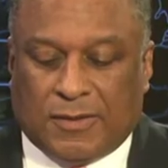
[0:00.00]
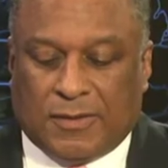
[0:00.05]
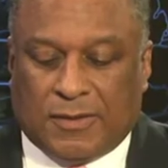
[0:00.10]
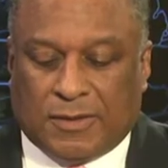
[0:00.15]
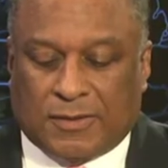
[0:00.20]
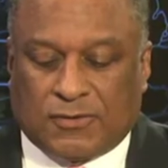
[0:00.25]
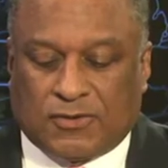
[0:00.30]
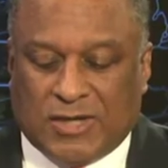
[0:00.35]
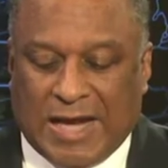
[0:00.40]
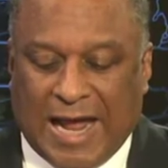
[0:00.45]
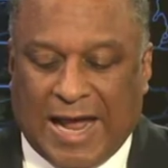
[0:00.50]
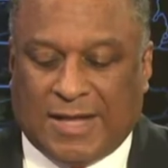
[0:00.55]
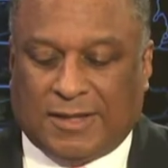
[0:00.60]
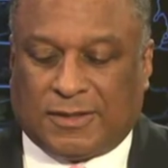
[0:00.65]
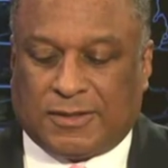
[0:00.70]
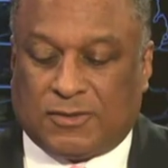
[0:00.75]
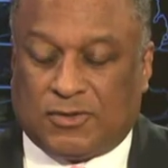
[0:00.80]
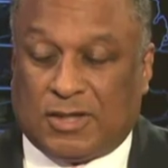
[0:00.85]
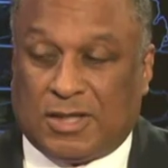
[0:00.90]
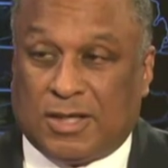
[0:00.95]
the
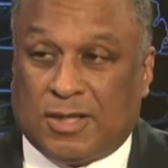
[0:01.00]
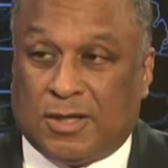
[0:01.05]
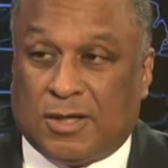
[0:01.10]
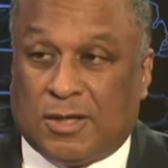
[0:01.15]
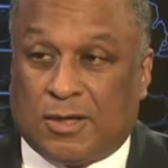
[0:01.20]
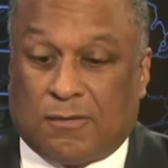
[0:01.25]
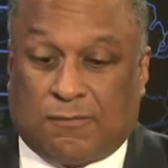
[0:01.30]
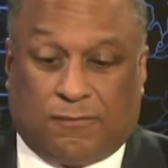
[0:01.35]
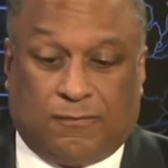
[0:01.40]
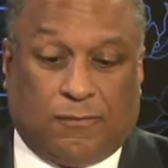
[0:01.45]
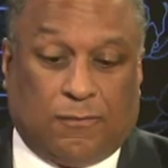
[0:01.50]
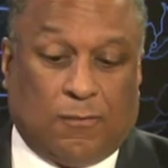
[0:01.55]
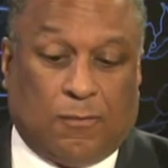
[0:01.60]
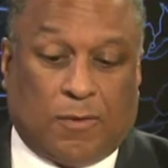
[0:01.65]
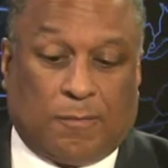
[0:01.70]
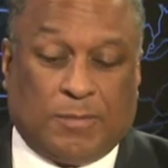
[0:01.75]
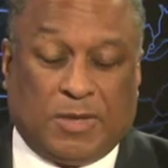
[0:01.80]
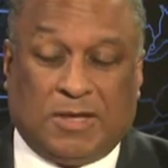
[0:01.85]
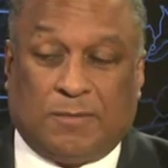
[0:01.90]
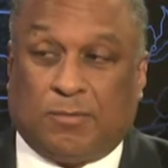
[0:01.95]
challenge here
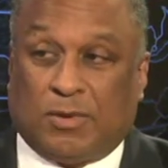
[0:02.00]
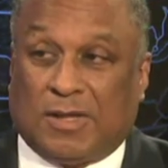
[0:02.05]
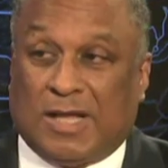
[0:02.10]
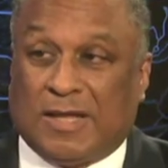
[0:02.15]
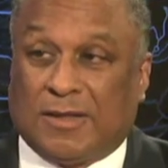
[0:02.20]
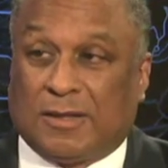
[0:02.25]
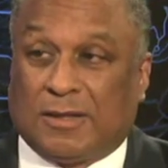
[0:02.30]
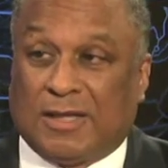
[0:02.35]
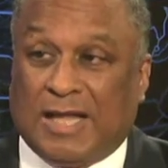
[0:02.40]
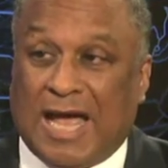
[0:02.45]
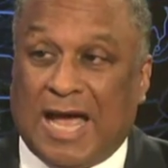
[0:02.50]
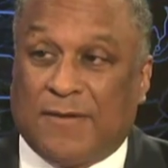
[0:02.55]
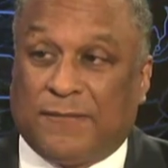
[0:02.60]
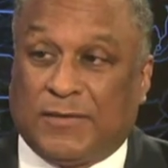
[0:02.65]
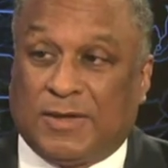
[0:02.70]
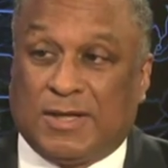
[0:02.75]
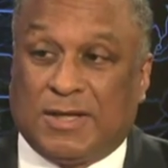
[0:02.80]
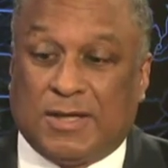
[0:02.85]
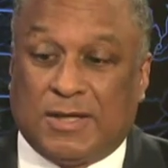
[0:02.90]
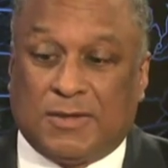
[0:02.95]
for people on the
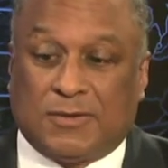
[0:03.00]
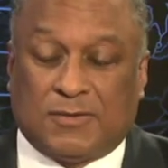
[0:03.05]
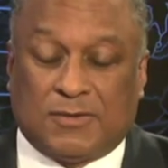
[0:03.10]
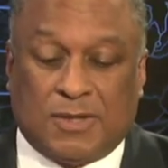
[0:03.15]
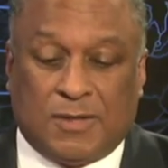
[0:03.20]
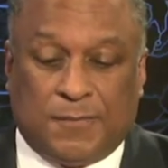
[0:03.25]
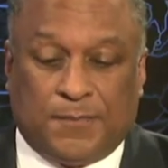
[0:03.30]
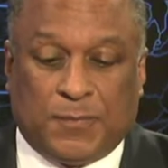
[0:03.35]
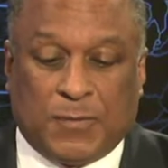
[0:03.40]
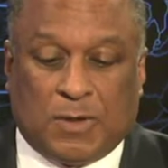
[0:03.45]
left is